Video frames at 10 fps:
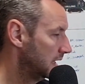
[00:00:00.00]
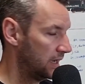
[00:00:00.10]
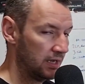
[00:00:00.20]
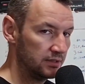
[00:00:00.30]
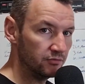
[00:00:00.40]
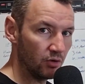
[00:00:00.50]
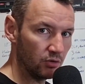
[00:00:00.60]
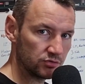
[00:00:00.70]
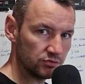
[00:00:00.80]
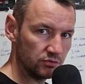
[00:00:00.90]
and you've
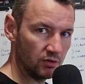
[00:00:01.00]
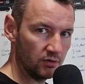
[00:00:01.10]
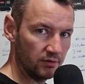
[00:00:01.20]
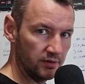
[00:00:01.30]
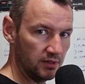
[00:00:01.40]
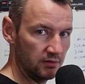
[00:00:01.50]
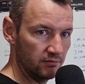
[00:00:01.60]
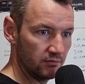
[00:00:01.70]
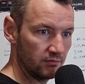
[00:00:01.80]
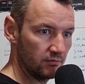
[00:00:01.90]
also got the
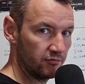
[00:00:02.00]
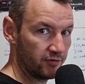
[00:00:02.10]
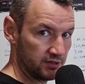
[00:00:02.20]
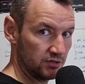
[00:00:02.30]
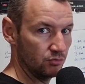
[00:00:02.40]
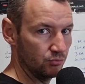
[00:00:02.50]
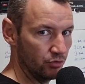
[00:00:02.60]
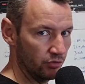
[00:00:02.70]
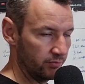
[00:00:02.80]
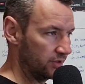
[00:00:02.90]
physical
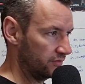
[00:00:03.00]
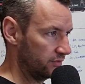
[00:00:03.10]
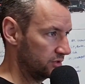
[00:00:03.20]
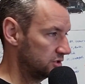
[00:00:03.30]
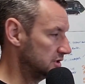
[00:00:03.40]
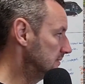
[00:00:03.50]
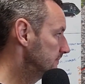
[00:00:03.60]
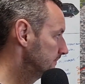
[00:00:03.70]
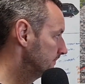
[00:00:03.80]
movement of the machine.